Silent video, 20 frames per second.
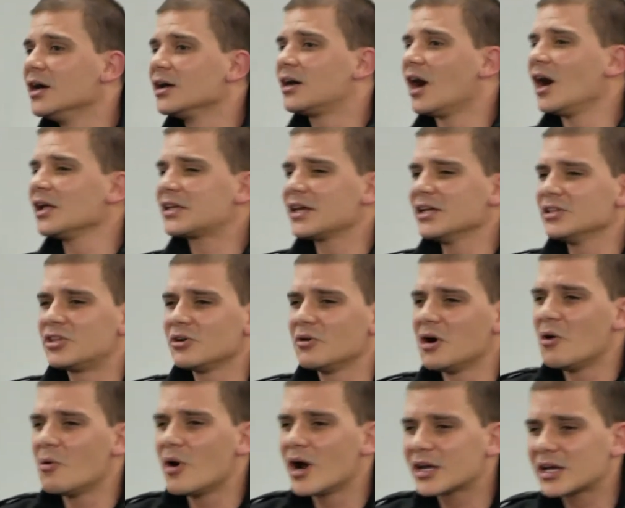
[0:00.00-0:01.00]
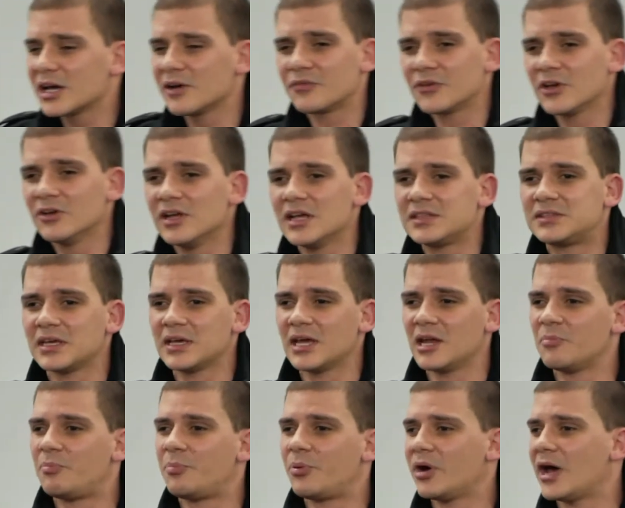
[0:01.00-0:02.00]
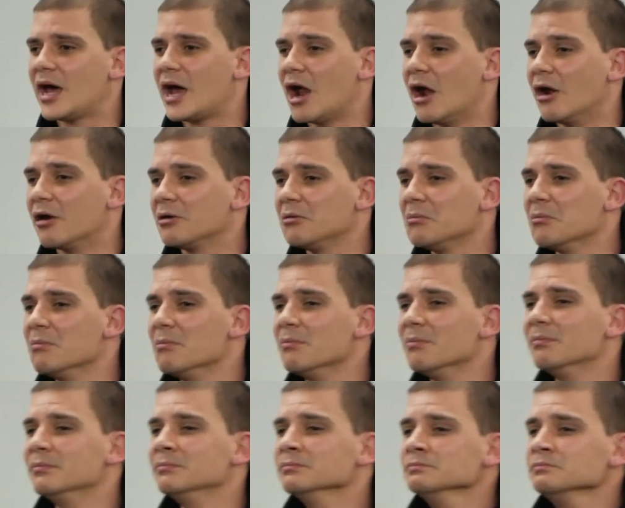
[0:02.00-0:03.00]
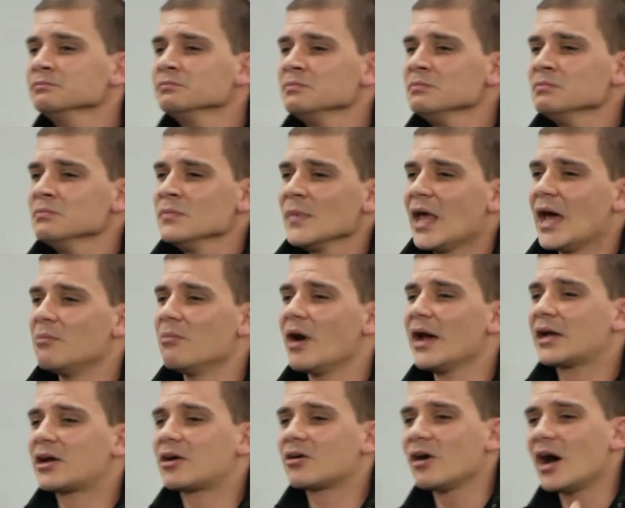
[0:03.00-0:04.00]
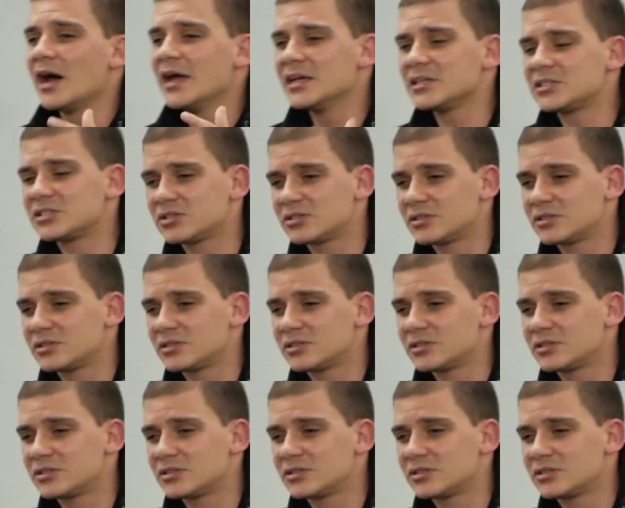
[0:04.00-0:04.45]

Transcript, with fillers: God can do a work of unity in prayer. And my cry is